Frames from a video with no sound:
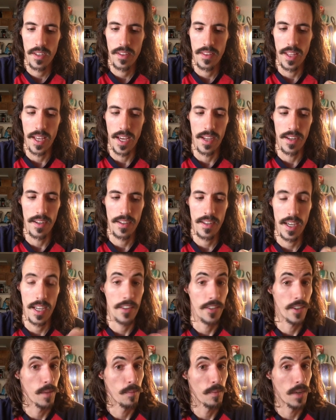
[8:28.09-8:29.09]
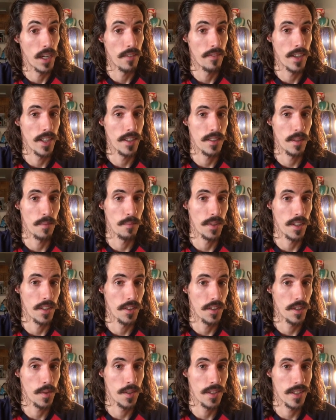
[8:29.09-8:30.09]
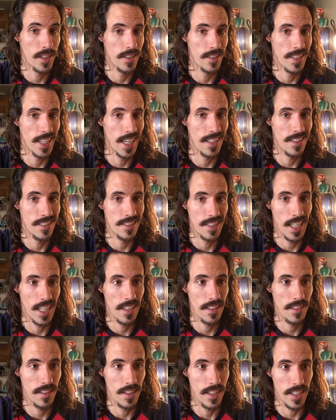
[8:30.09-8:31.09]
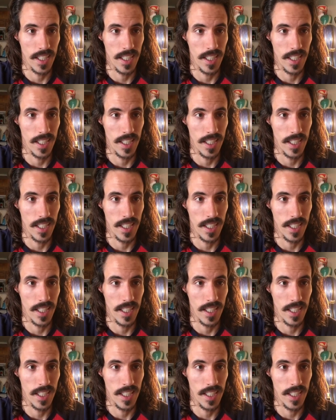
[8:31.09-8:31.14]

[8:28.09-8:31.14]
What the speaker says: that Henry might have had something to do with his dad's death,